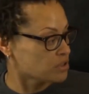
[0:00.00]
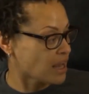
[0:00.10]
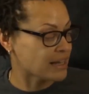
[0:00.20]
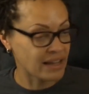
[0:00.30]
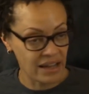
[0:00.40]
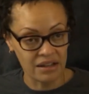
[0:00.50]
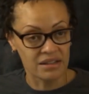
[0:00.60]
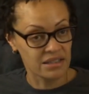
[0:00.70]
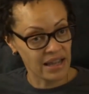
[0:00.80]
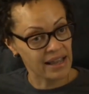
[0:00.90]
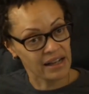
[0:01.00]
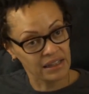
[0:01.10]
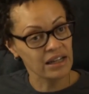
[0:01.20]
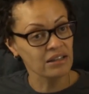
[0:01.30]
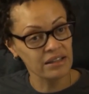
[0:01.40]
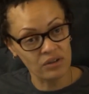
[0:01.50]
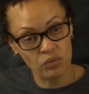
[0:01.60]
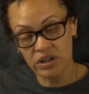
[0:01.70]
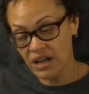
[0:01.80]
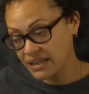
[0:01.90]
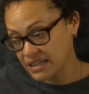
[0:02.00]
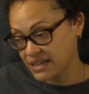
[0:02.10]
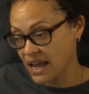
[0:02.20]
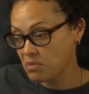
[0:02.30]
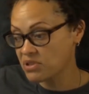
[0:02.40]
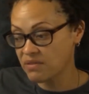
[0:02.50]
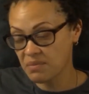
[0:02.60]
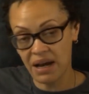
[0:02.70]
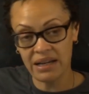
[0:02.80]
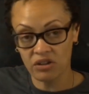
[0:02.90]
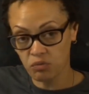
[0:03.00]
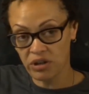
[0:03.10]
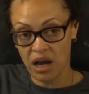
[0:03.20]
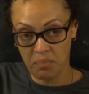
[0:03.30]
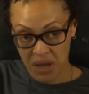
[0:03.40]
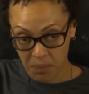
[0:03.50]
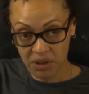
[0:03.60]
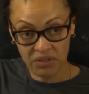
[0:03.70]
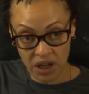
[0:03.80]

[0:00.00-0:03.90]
Like they understand clearly that we're not the same as everybody else. We're not people of